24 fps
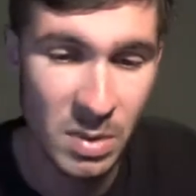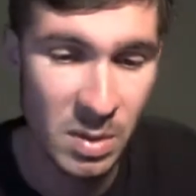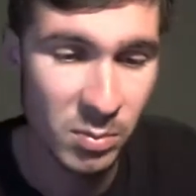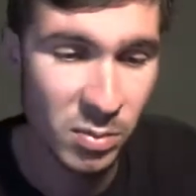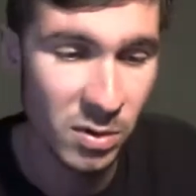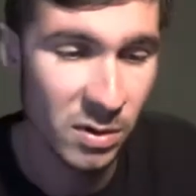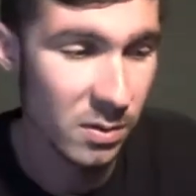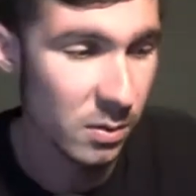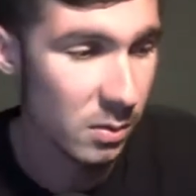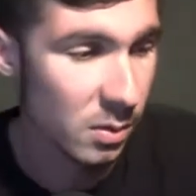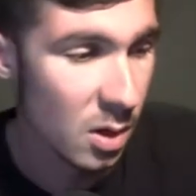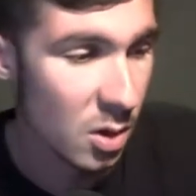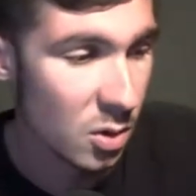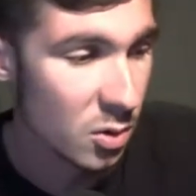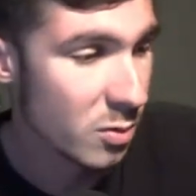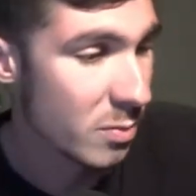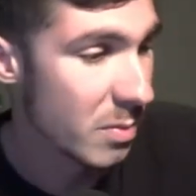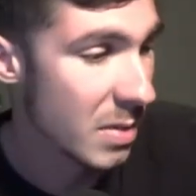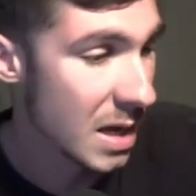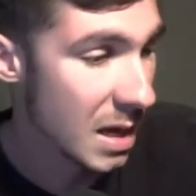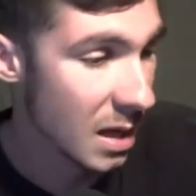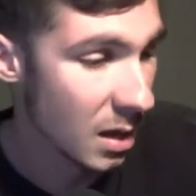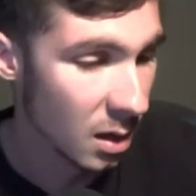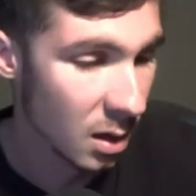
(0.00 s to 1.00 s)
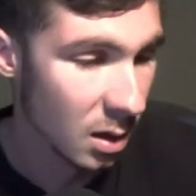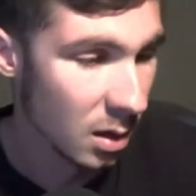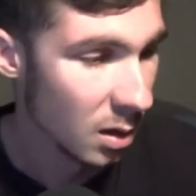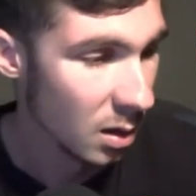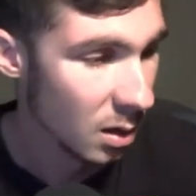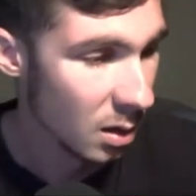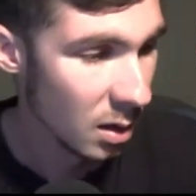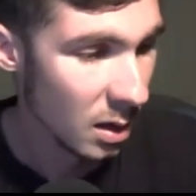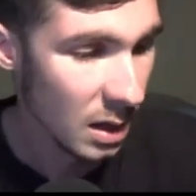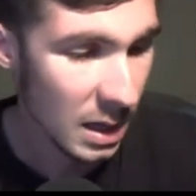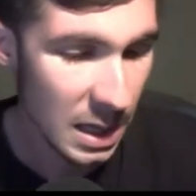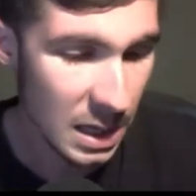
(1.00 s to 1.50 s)
my brother loaned to me,
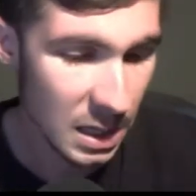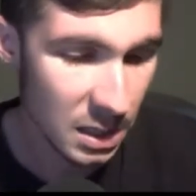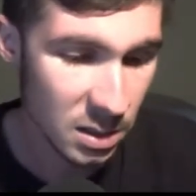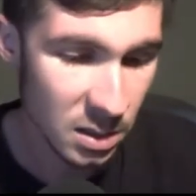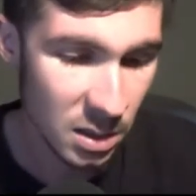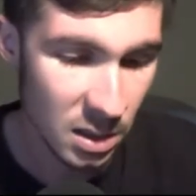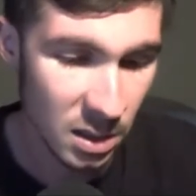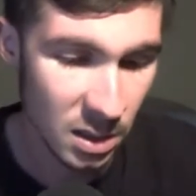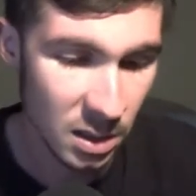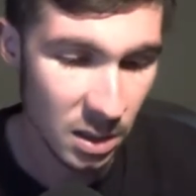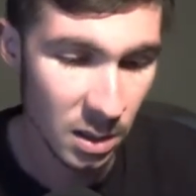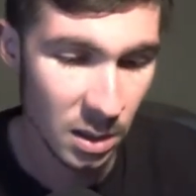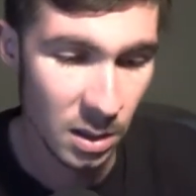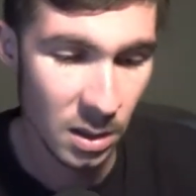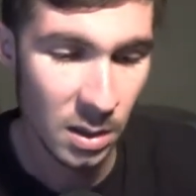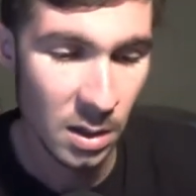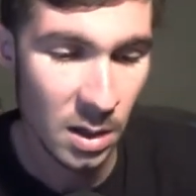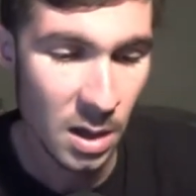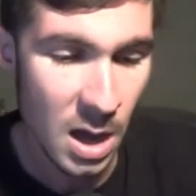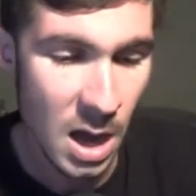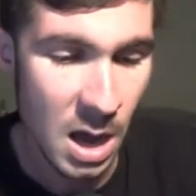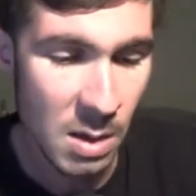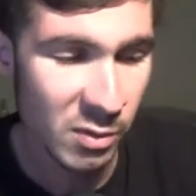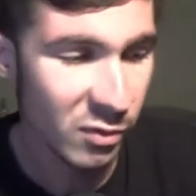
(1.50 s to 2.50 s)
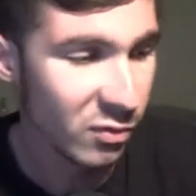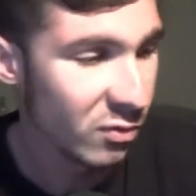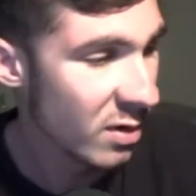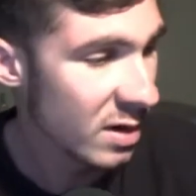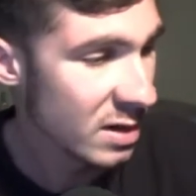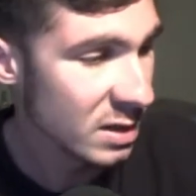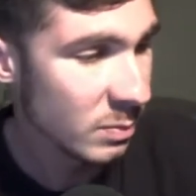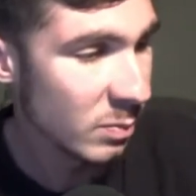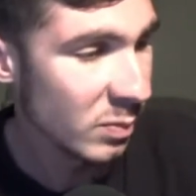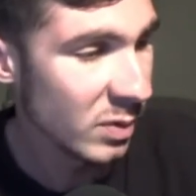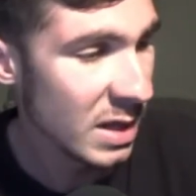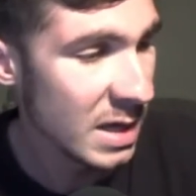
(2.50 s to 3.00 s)
and Uh, I'm
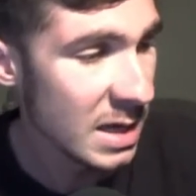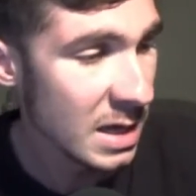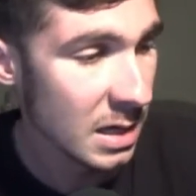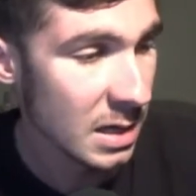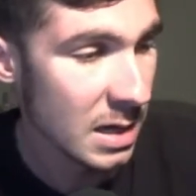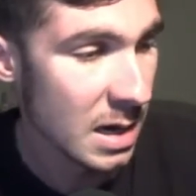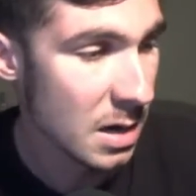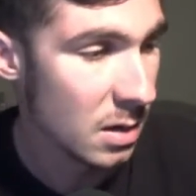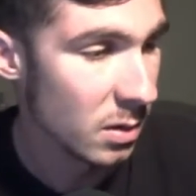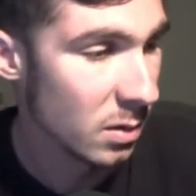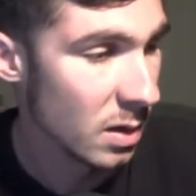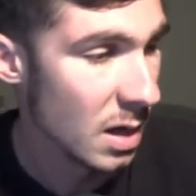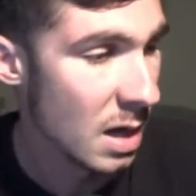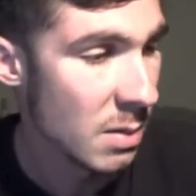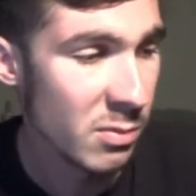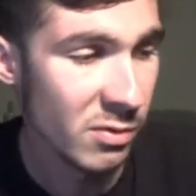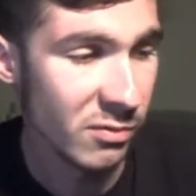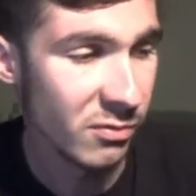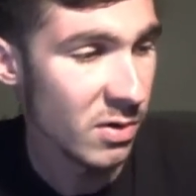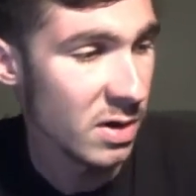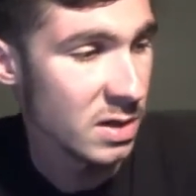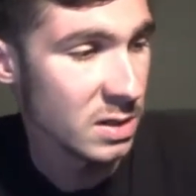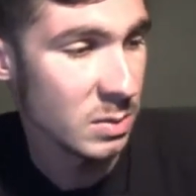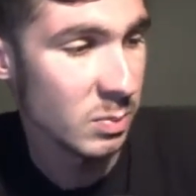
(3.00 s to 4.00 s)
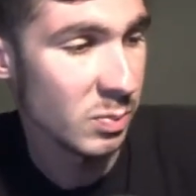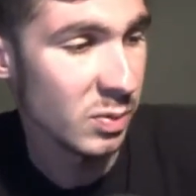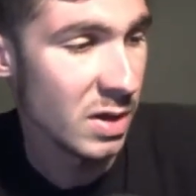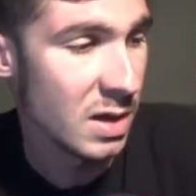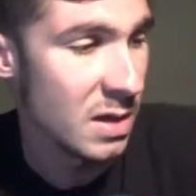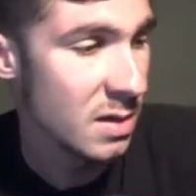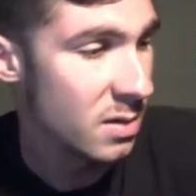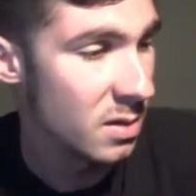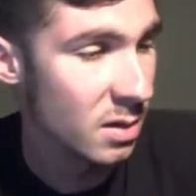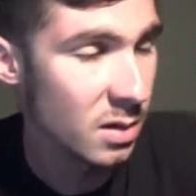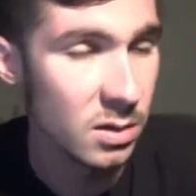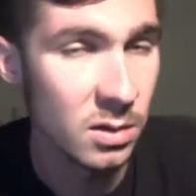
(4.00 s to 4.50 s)
afraid to play it now. I'm afraid to
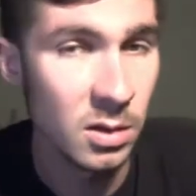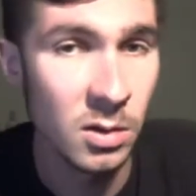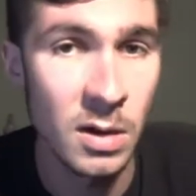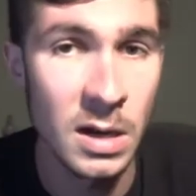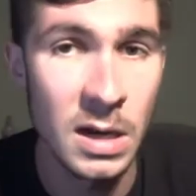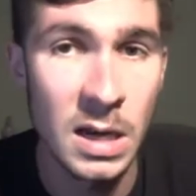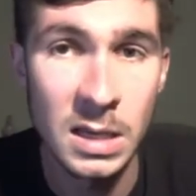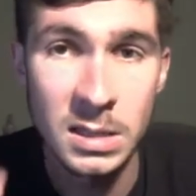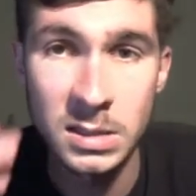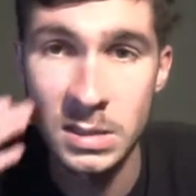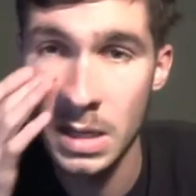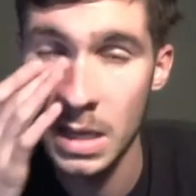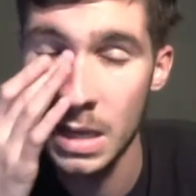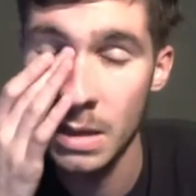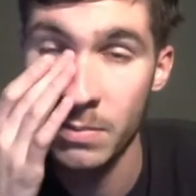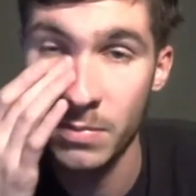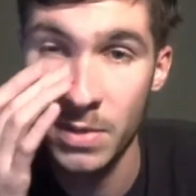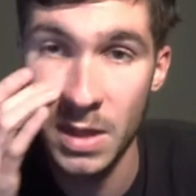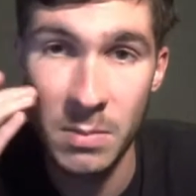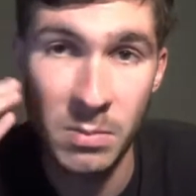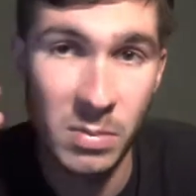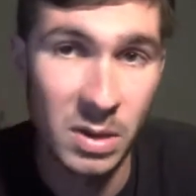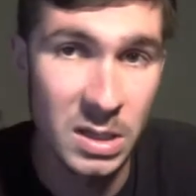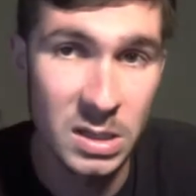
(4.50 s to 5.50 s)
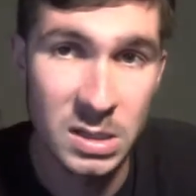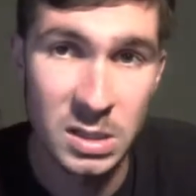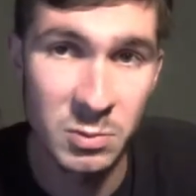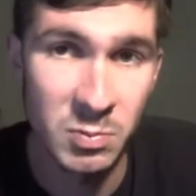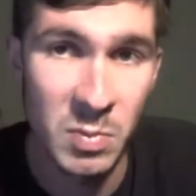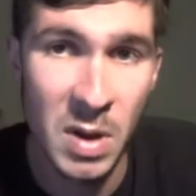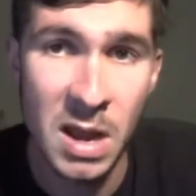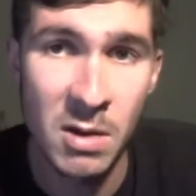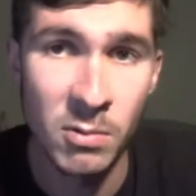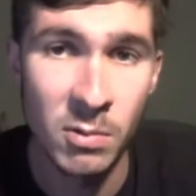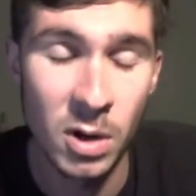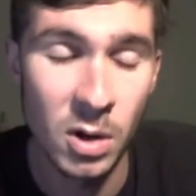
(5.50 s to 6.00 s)
play the, the green eggs and ham thing, because
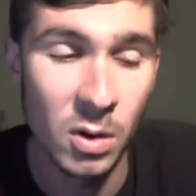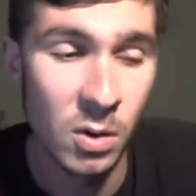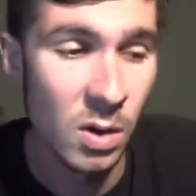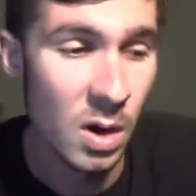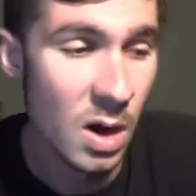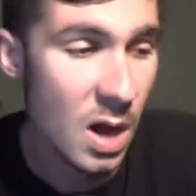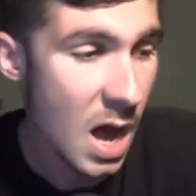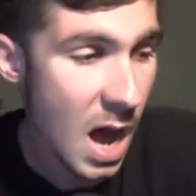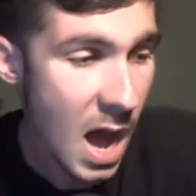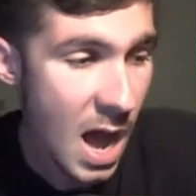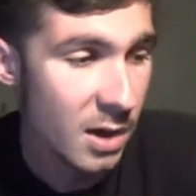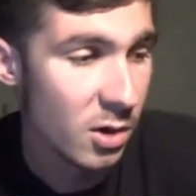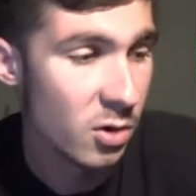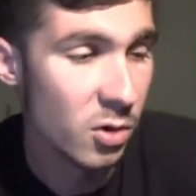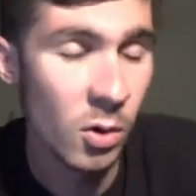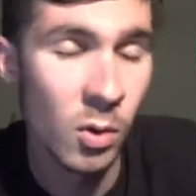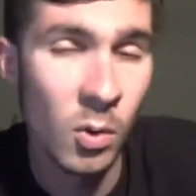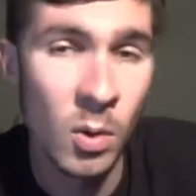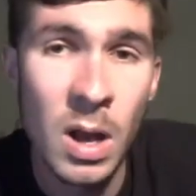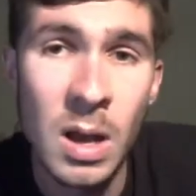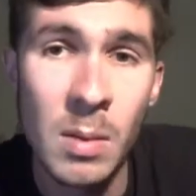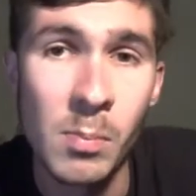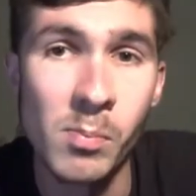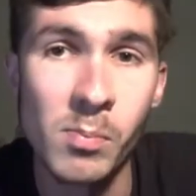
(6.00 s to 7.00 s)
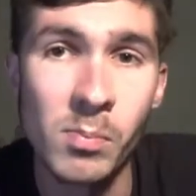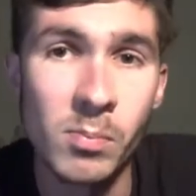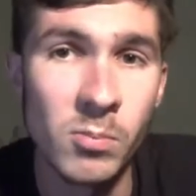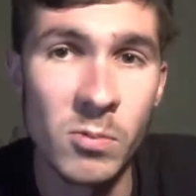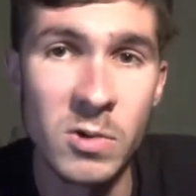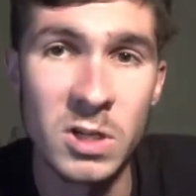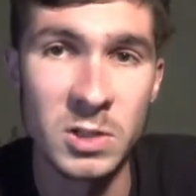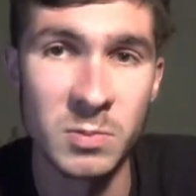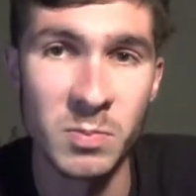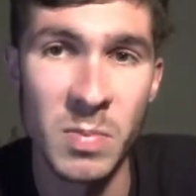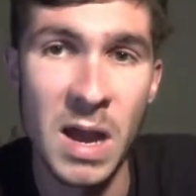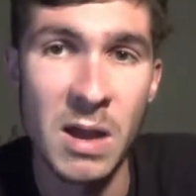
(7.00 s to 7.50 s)
Spyro, I grew up
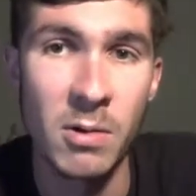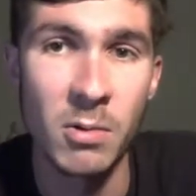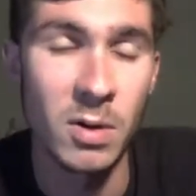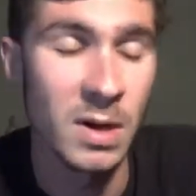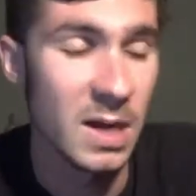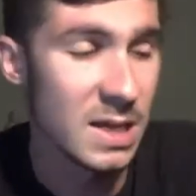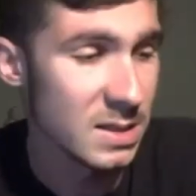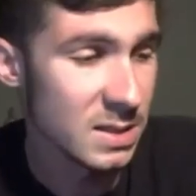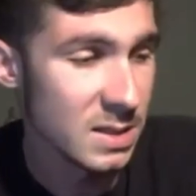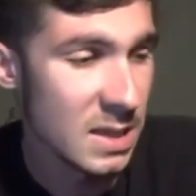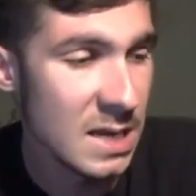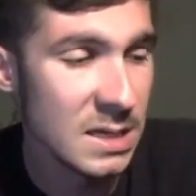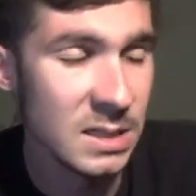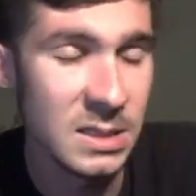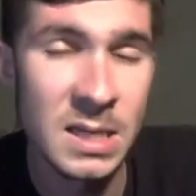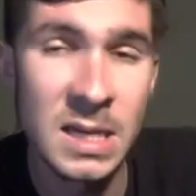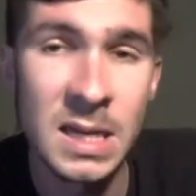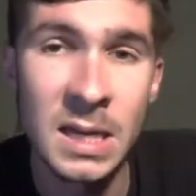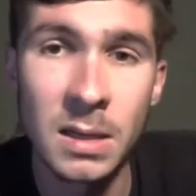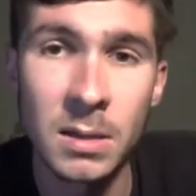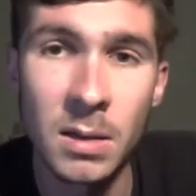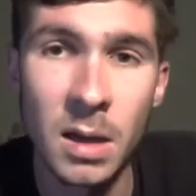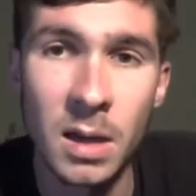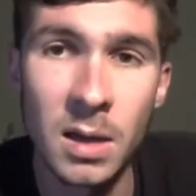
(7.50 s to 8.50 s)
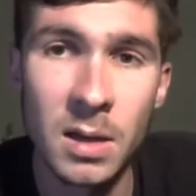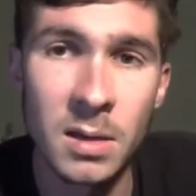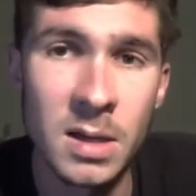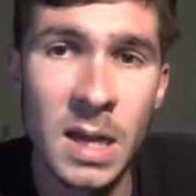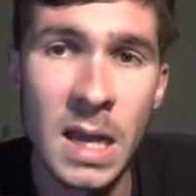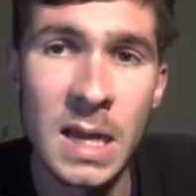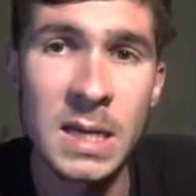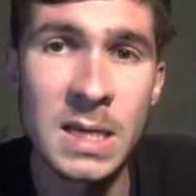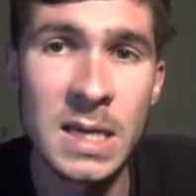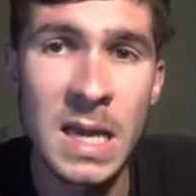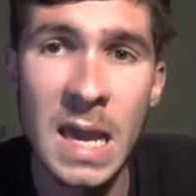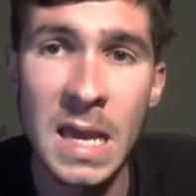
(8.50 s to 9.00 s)
with Spyro. That's nineteen
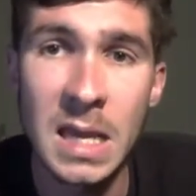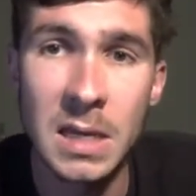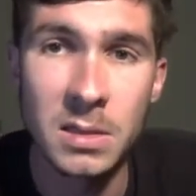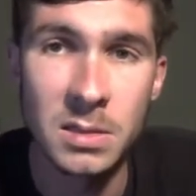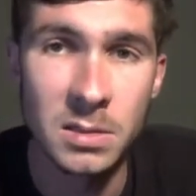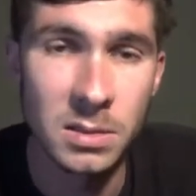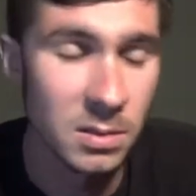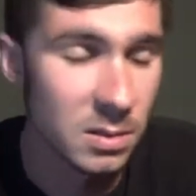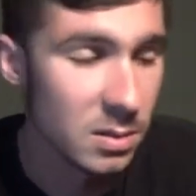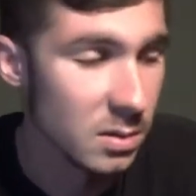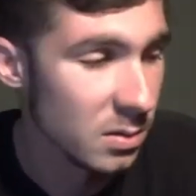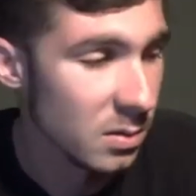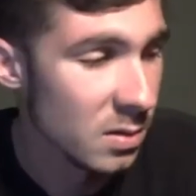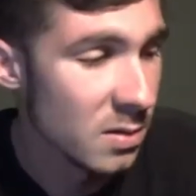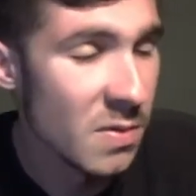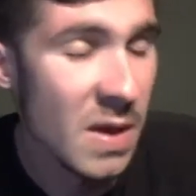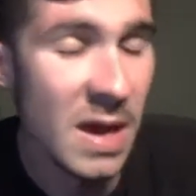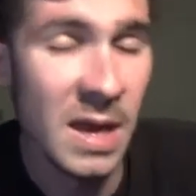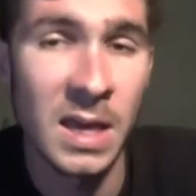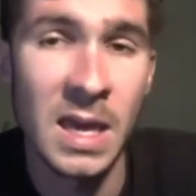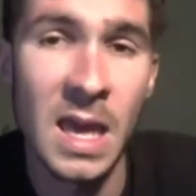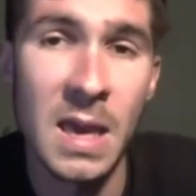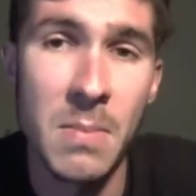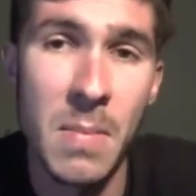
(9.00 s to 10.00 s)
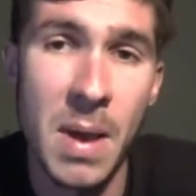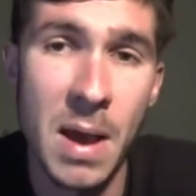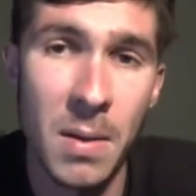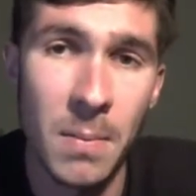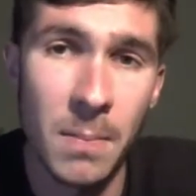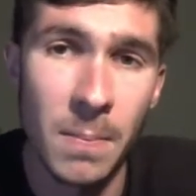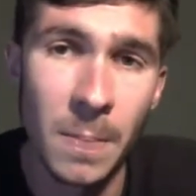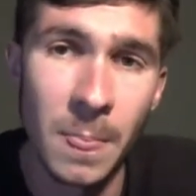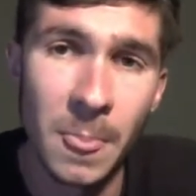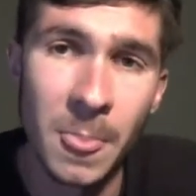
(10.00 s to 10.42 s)
ninety-eight that that came out.